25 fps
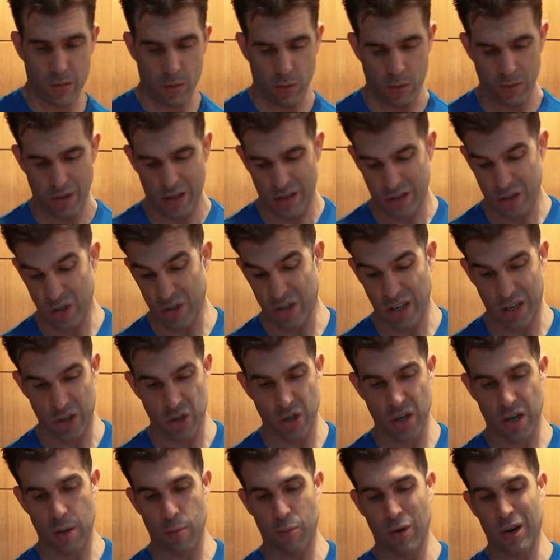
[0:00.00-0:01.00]
or they just eat
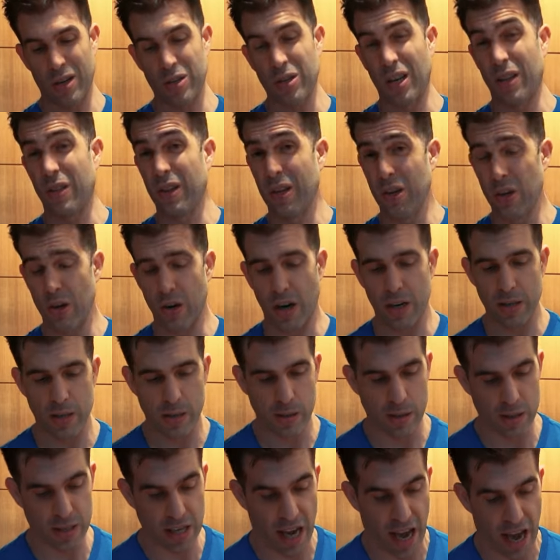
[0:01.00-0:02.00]
chicken breast, I think you guys
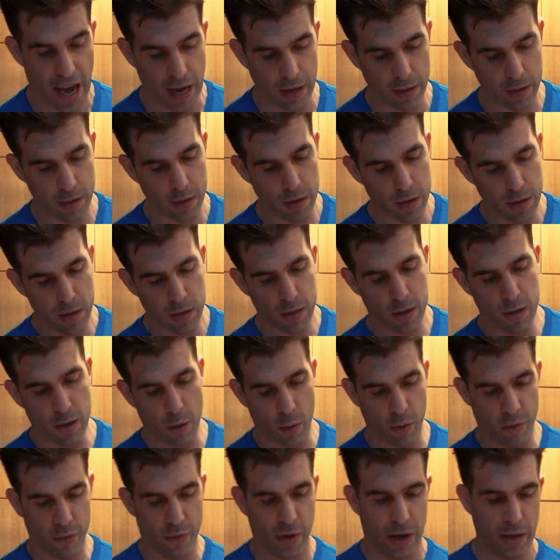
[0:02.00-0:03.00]
are sad,
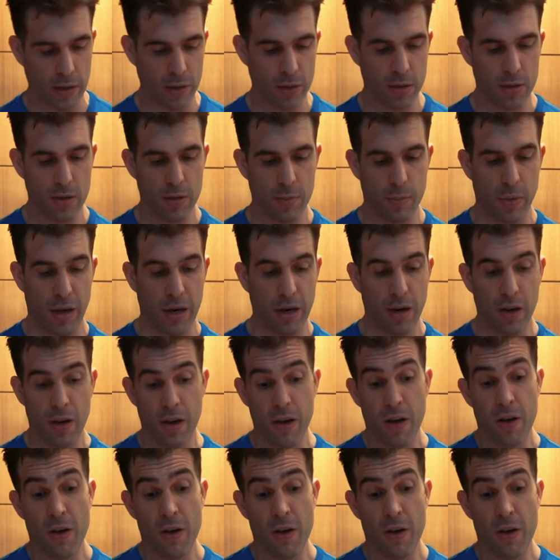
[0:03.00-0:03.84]
no offense, but